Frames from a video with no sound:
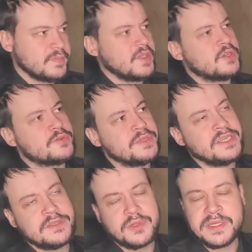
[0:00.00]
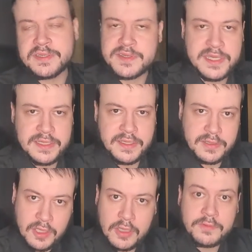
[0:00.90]
because we need to understand
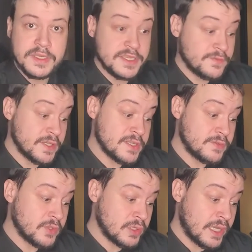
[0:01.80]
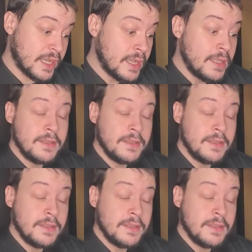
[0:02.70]
that love is first of all a